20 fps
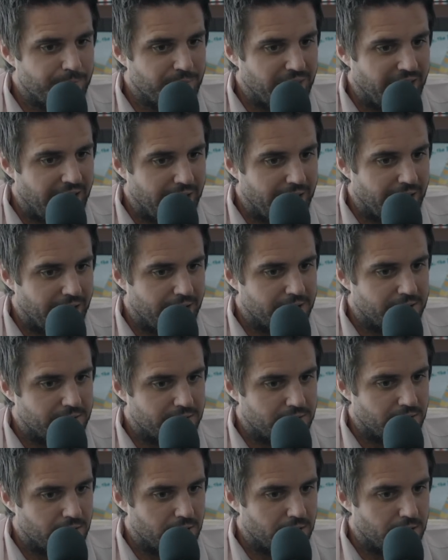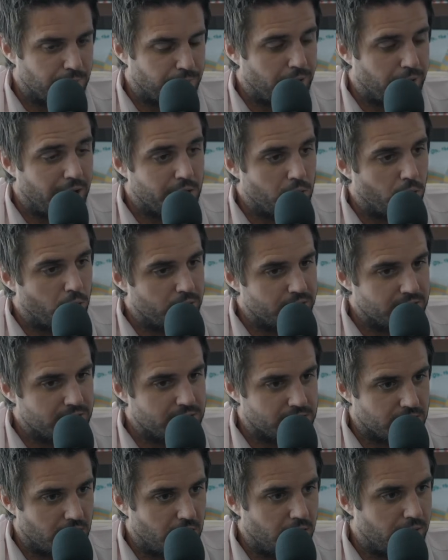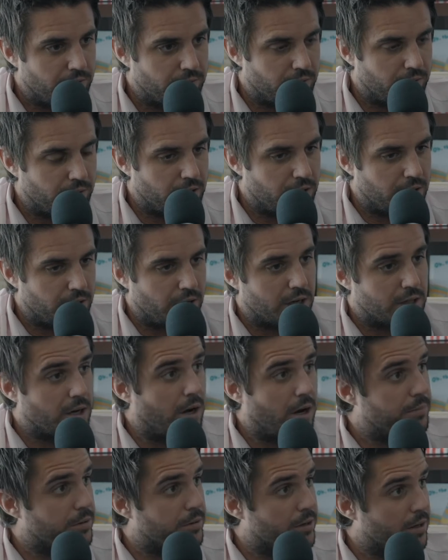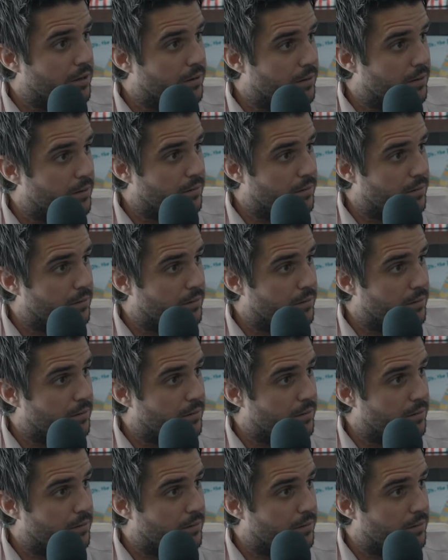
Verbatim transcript: and the priorities of a, a company.